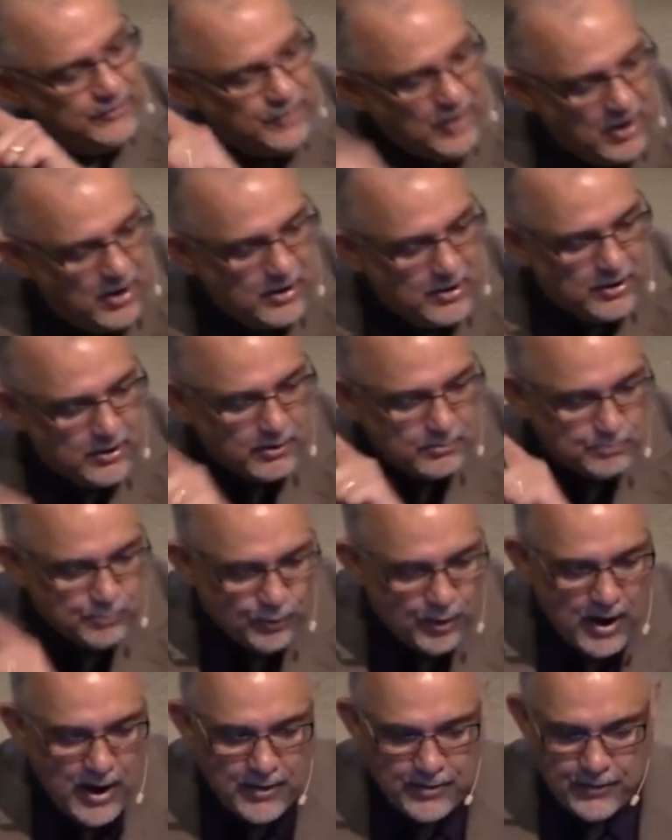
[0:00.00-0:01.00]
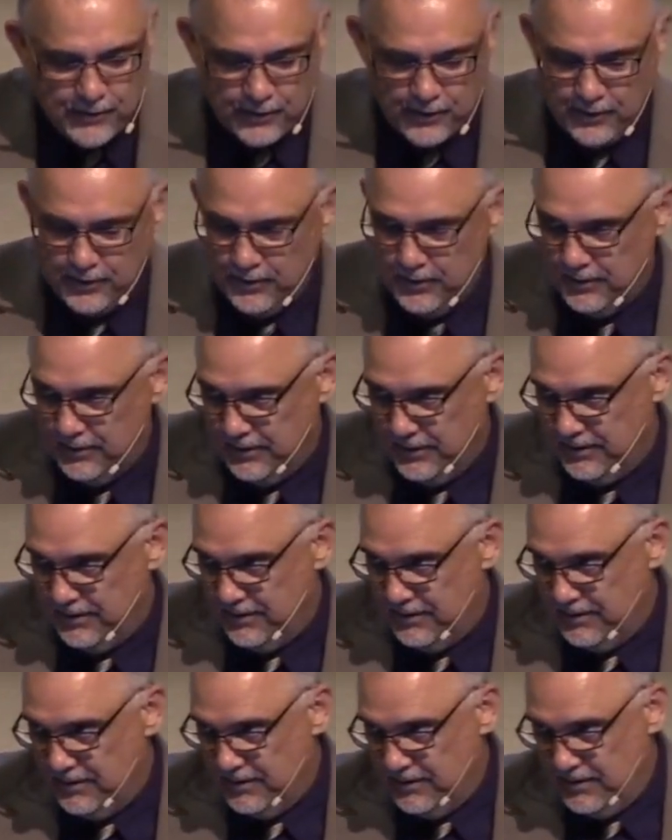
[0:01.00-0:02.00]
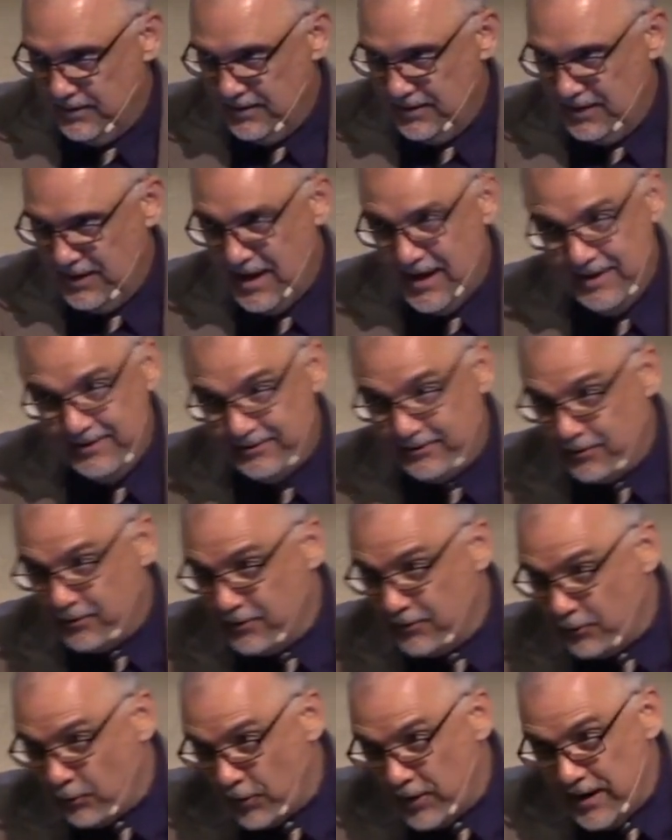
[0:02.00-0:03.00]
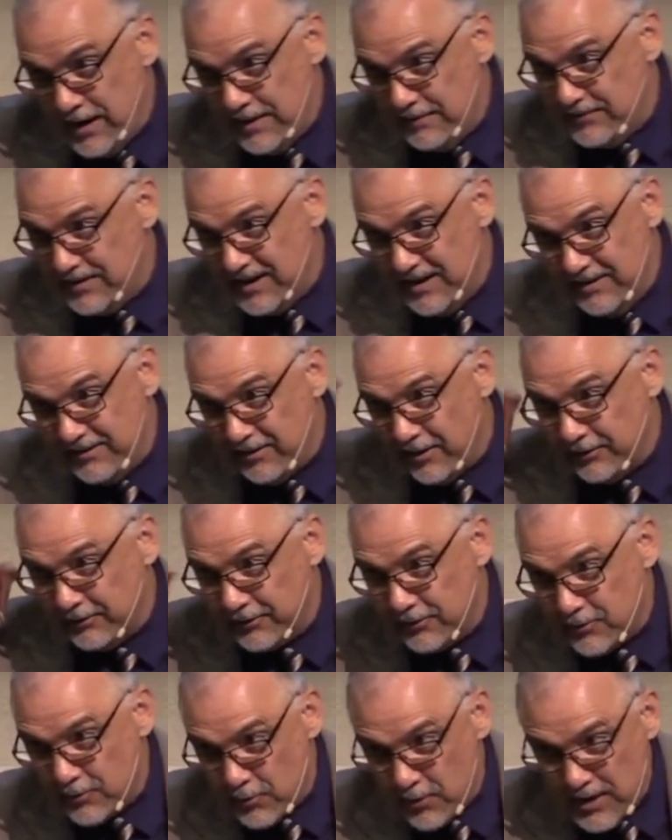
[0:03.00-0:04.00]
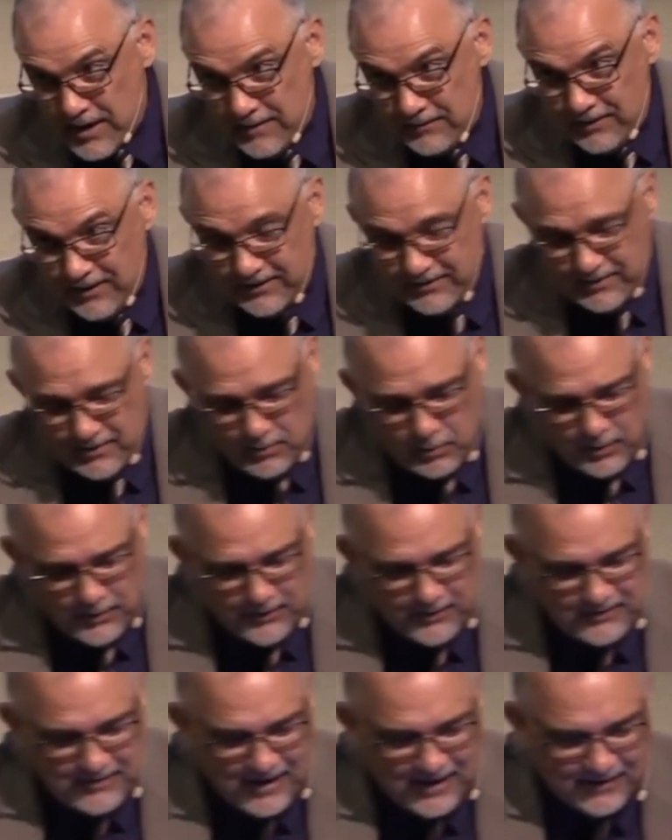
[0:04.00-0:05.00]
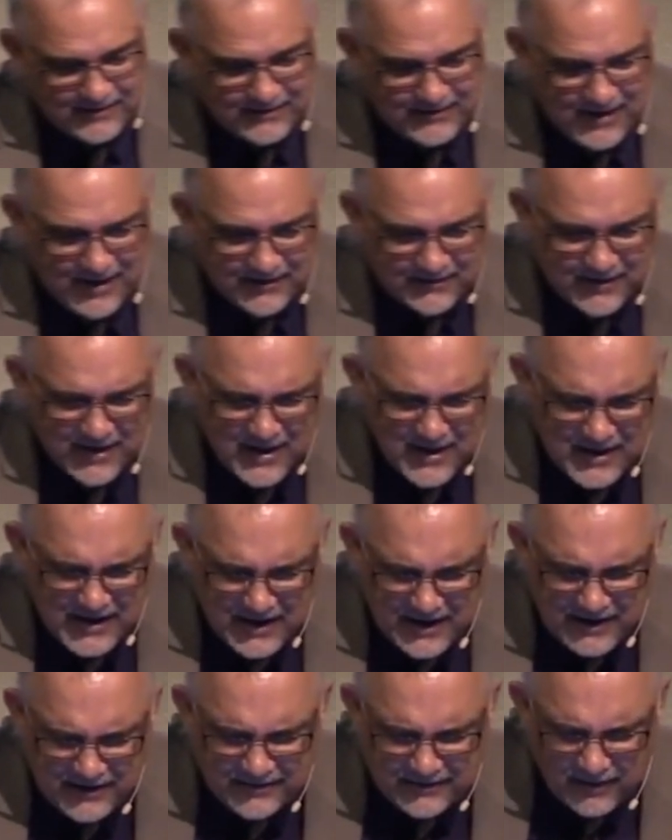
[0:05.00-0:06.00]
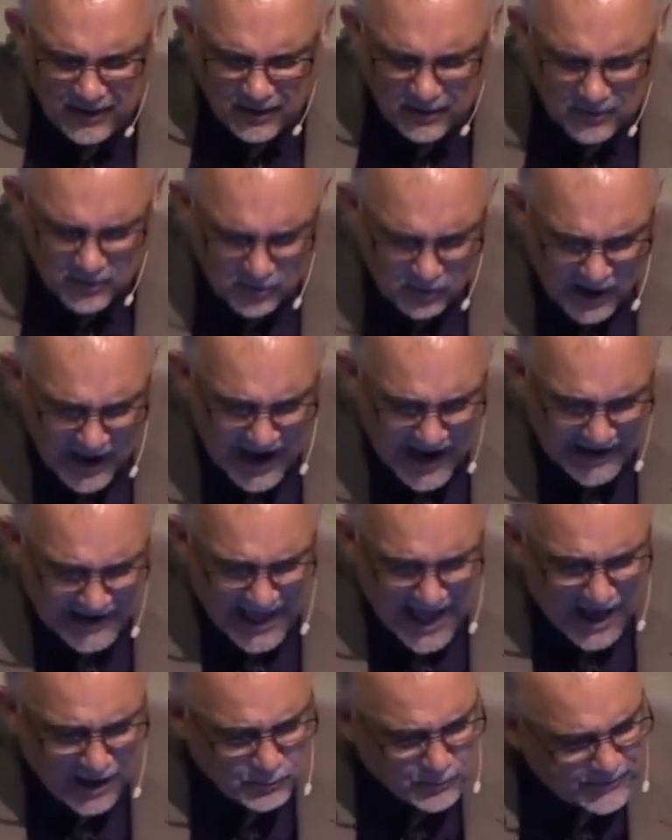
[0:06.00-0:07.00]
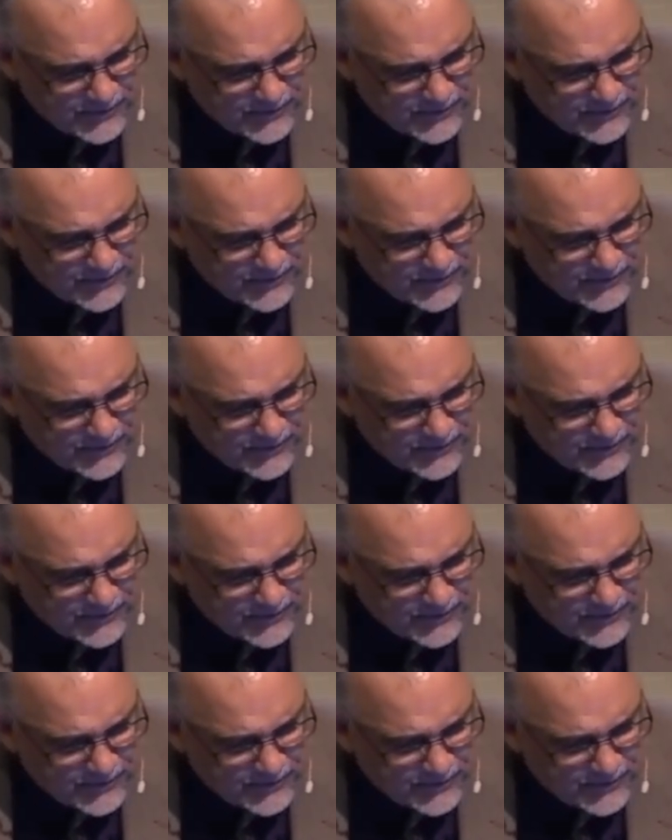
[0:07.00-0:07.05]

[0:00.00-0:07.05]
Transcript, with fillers: younger brother, he's grieved. Esau's grieved. Listen to what the text says. Esau cried out